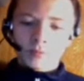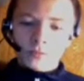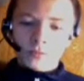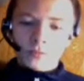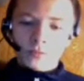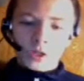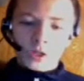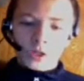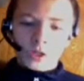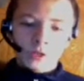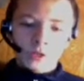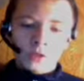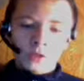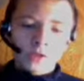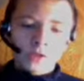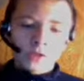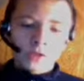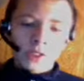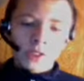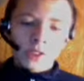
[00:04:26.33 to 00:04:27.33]
Iron
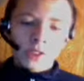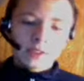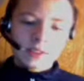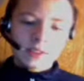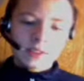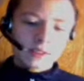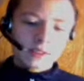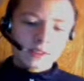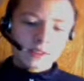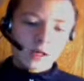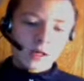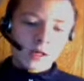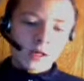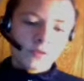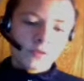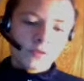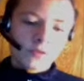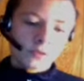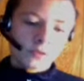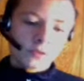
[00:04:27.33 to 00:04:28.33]
sights and stuff,
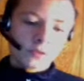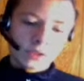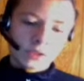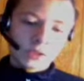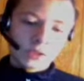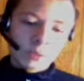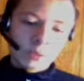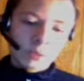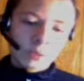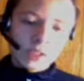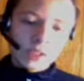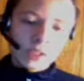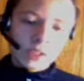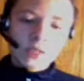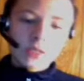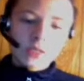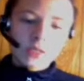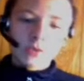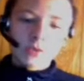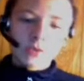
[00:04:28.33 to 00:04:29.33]
and the speed that you
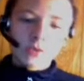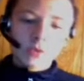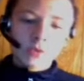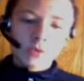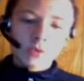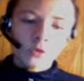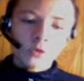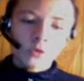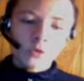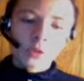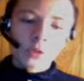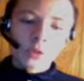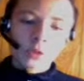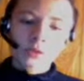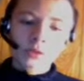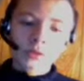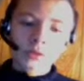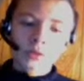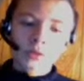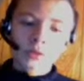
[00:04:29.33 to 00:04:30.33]
can move while
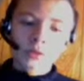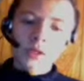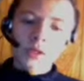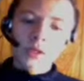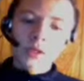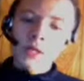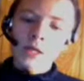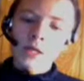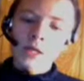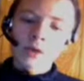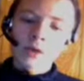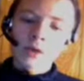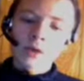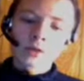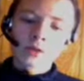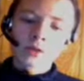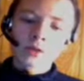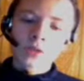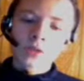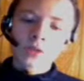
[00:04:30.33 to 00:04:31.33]
looking down iron
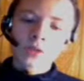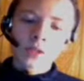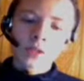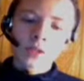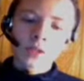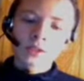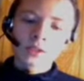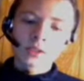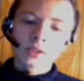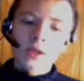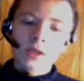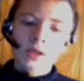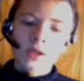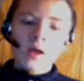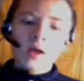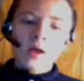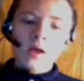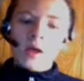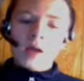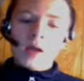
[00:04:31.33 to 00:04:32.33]
sights,
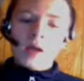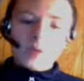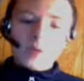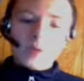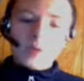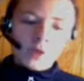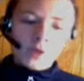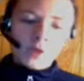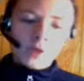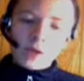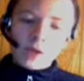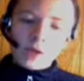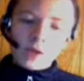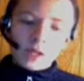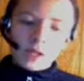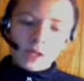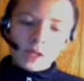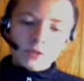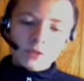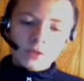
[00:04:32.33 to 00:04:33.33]
hip fire
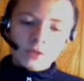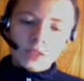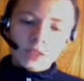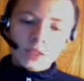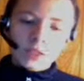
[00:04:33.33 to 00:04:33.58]
accuracy,